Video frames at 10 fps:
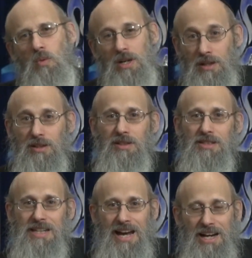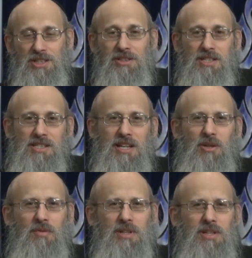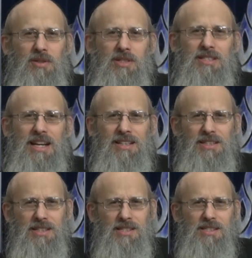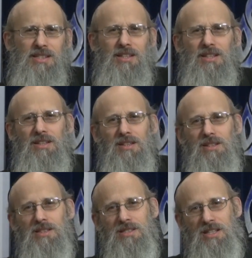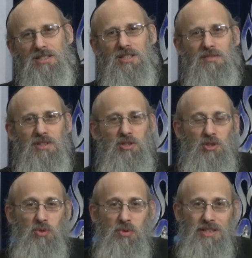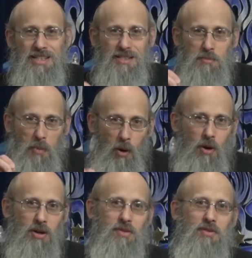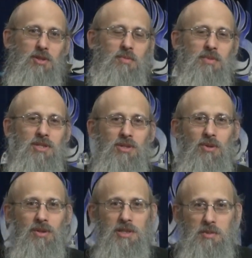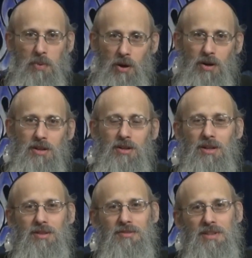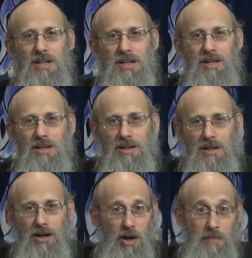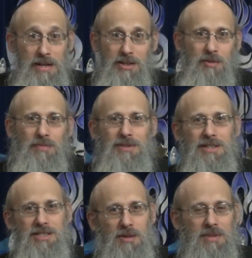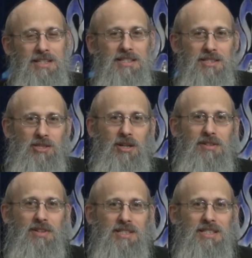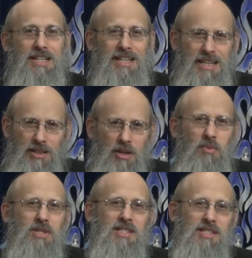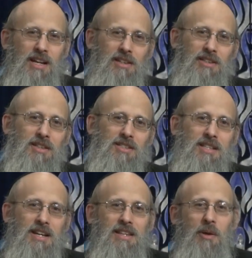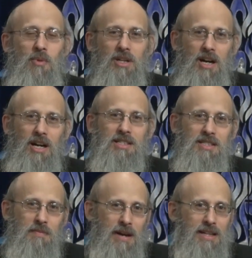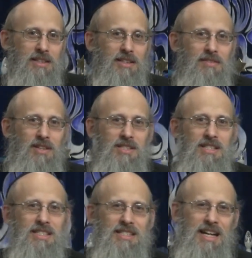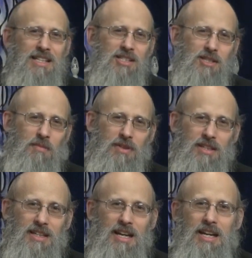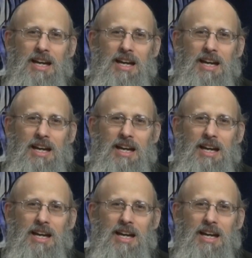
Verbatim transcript: What Hillel is actually saying over here is that this sensitivity to truth is part of the human soul, it's part of our makeup, it's something that's inside of us. In other words, he's telling us that what God is demanding of us is not something